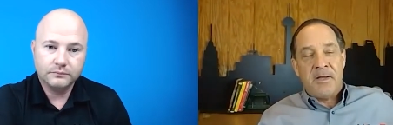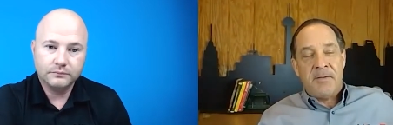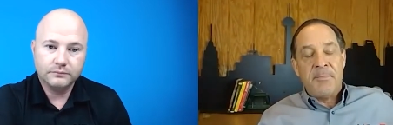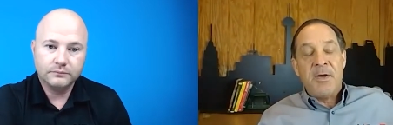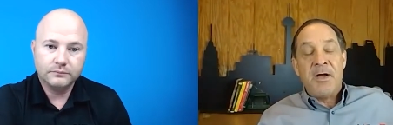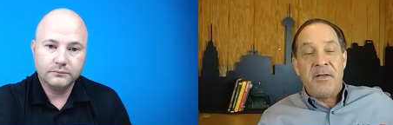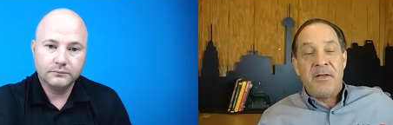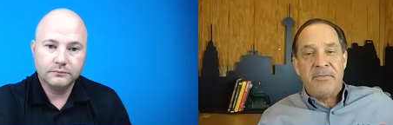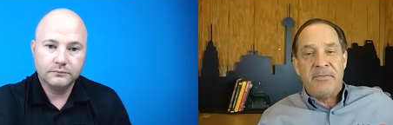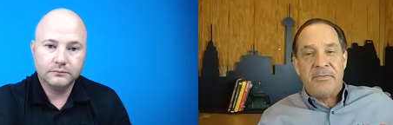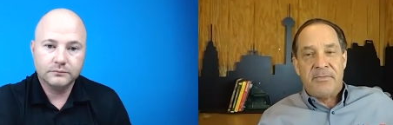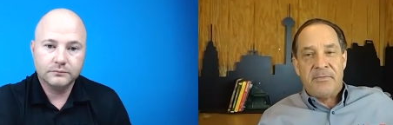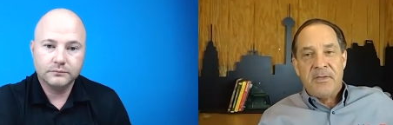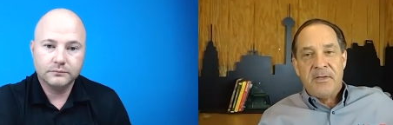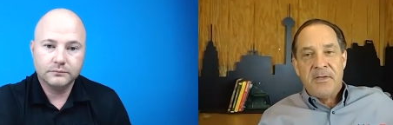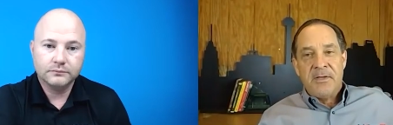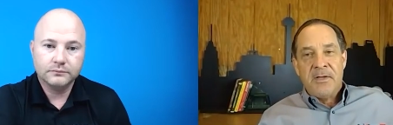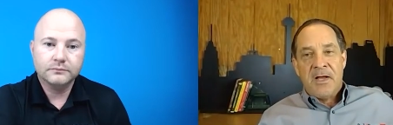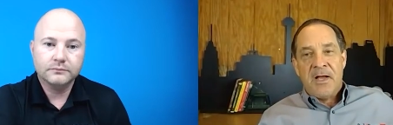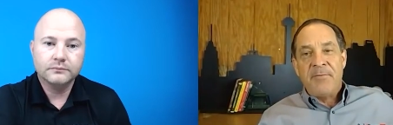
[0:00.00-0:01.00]
Speaker 1: a month
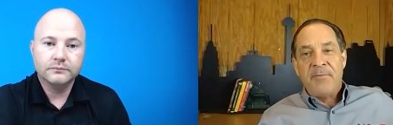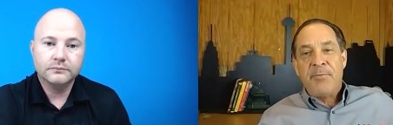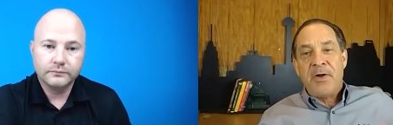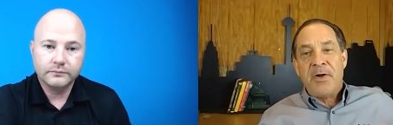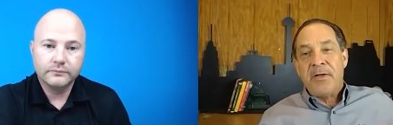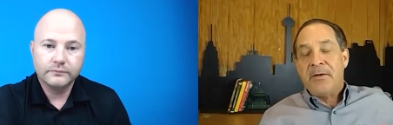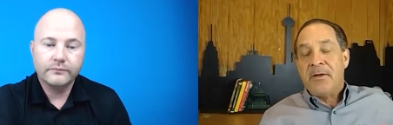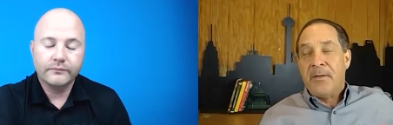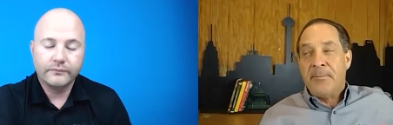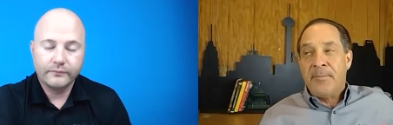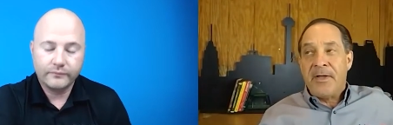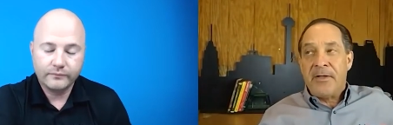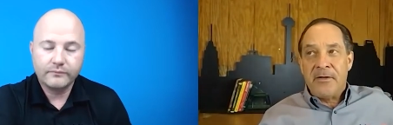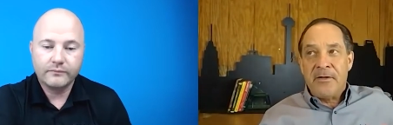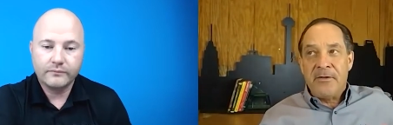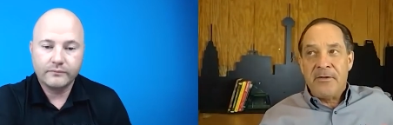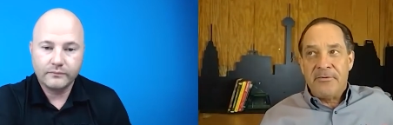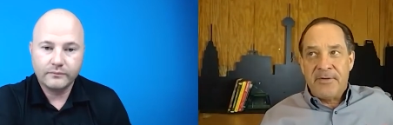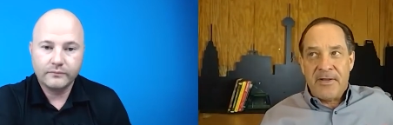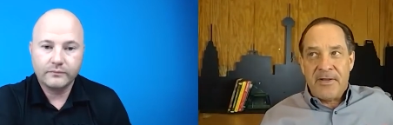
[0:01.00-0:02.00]
i bought about
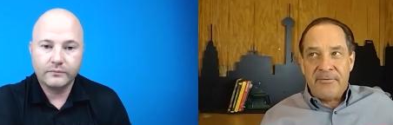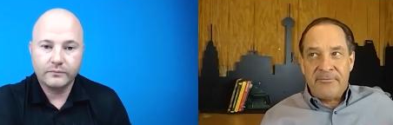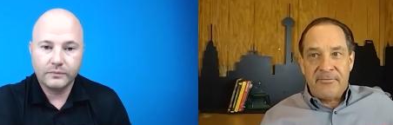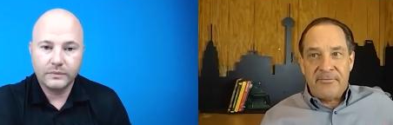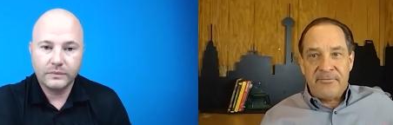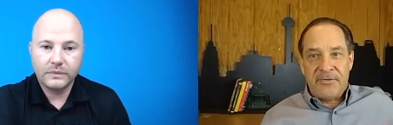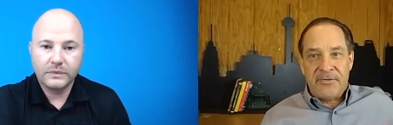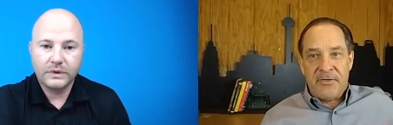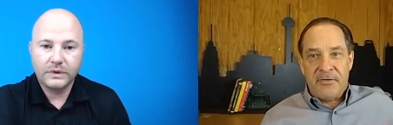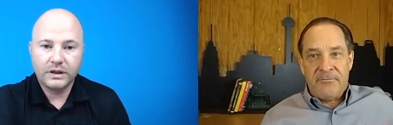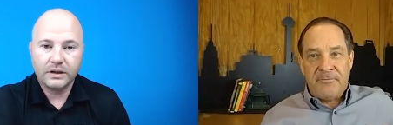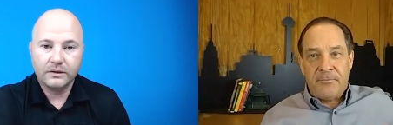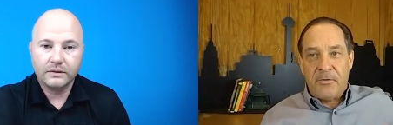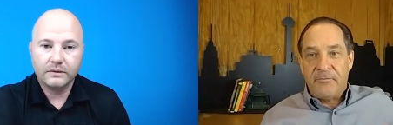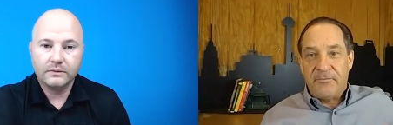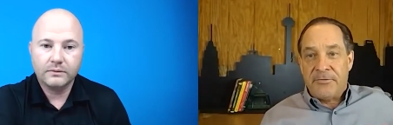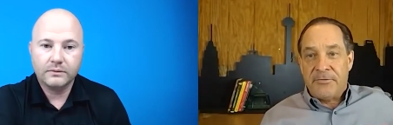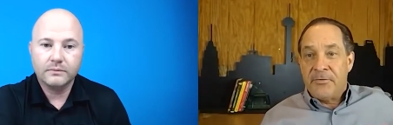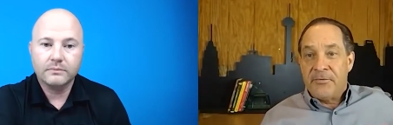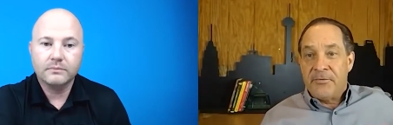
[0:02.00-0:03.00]
100 houses a year for
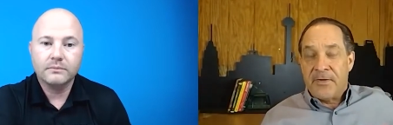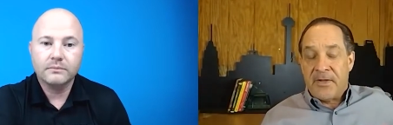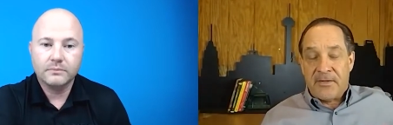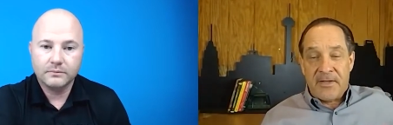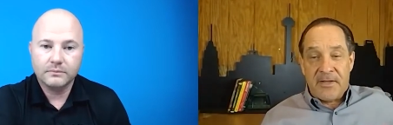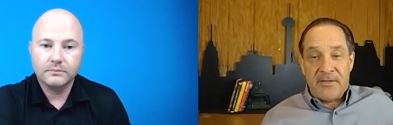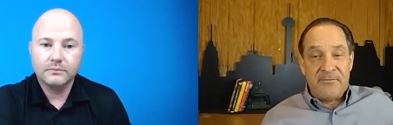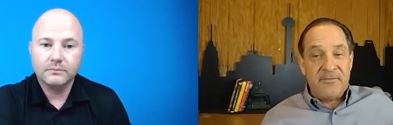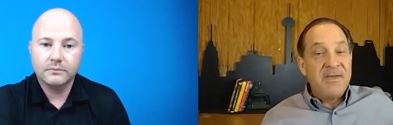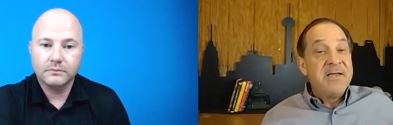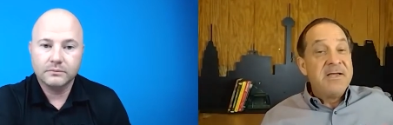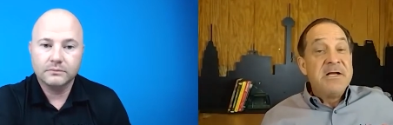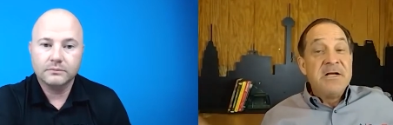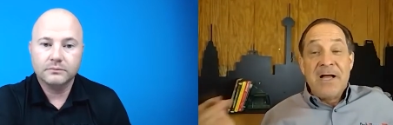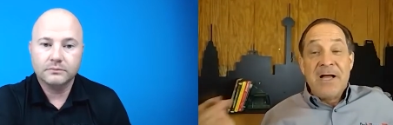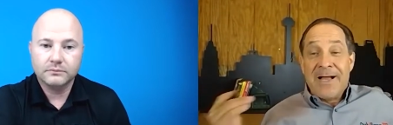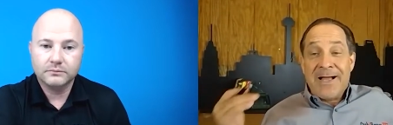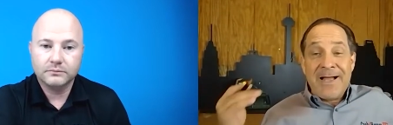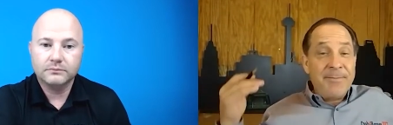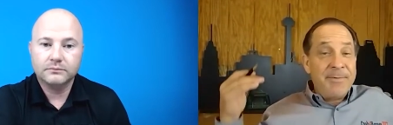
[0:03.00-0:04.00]
over two decades
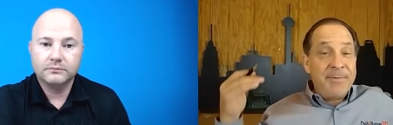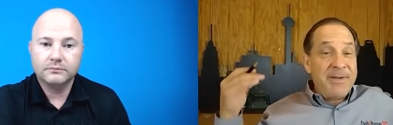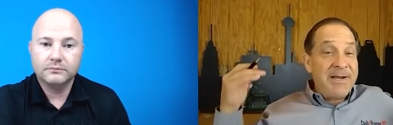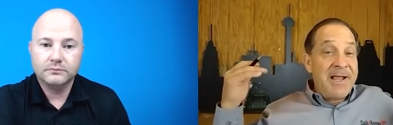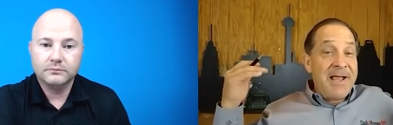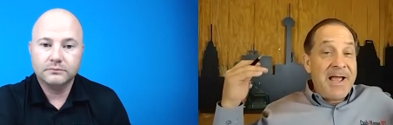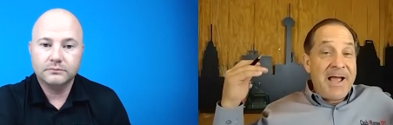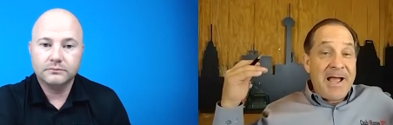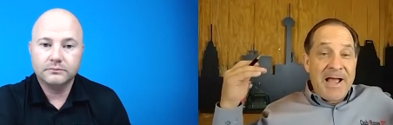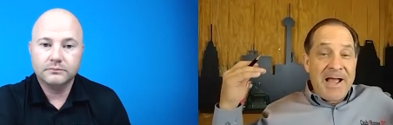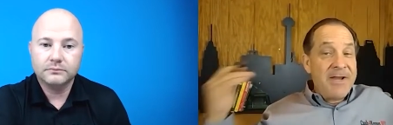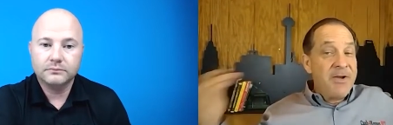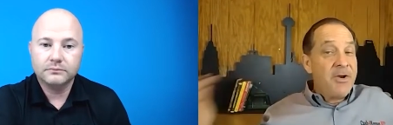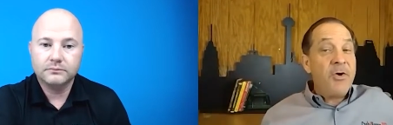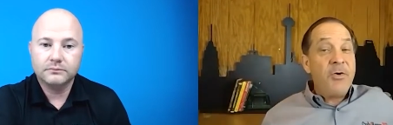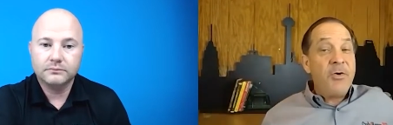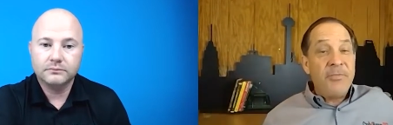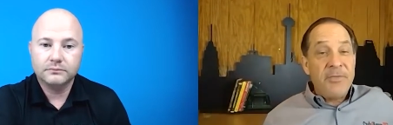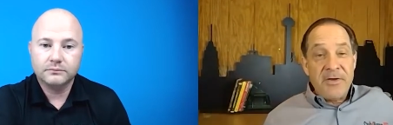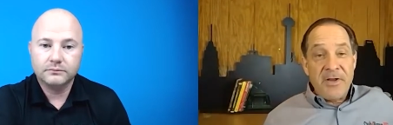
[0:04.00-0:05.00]
i mean i
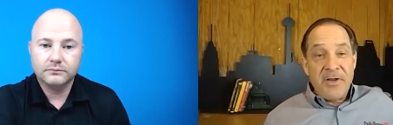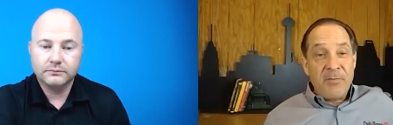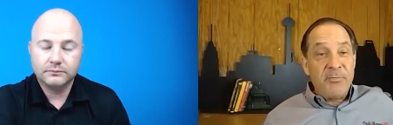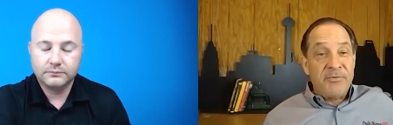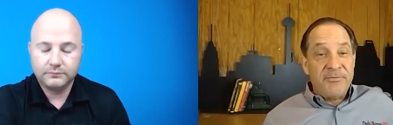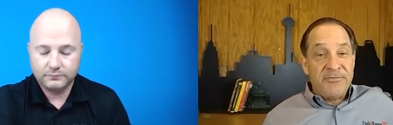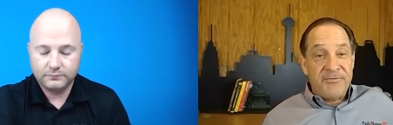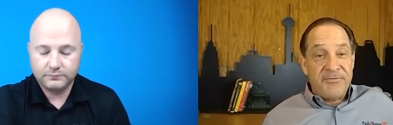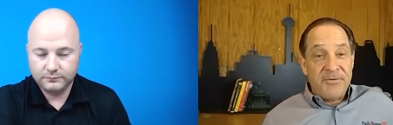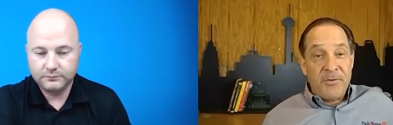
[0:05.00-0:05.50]
know the numbers you